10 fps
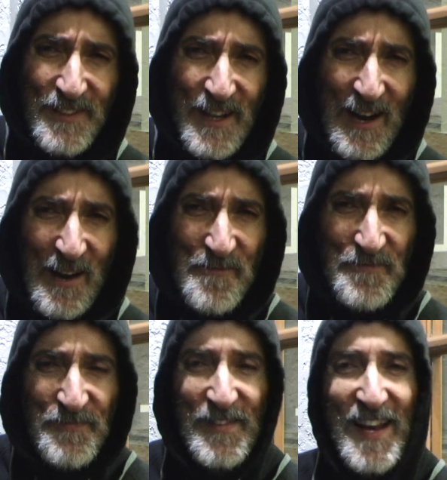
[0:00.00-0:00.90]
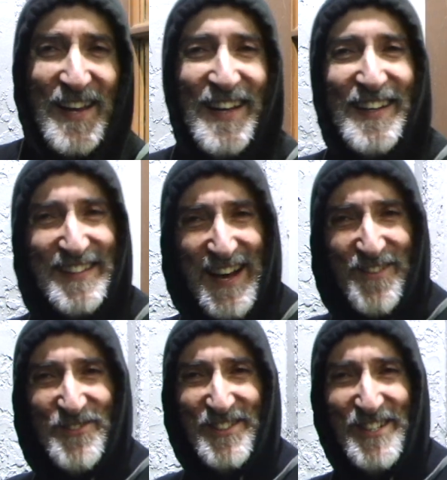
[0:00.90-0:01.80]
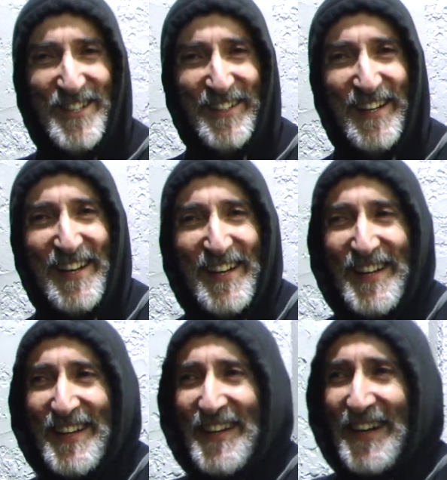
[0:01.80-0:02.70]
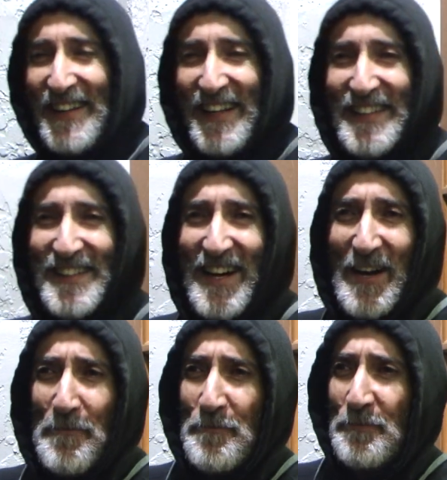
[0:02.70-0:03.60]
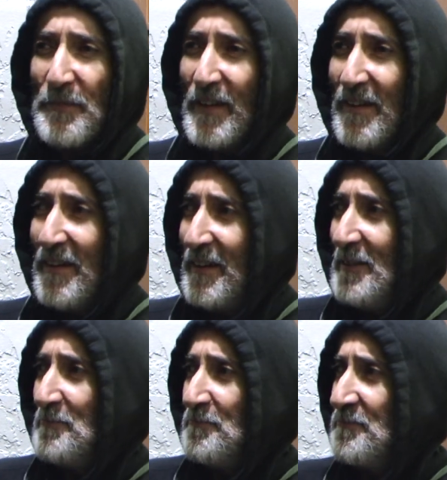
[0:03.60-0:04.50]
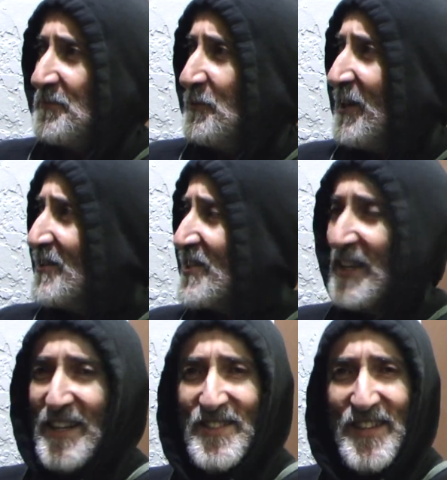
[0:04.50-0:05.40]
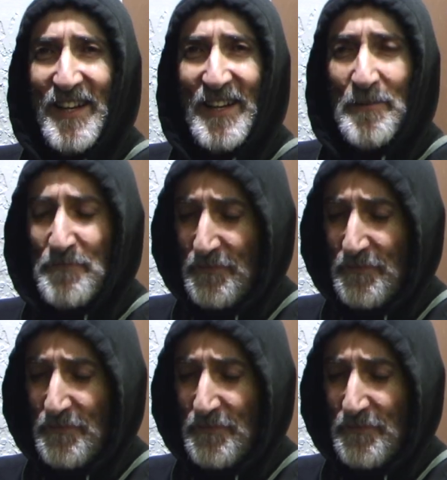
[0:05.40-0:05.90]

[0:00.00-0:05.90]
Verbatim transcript: Yeah. That was good. I like that. What else could I say?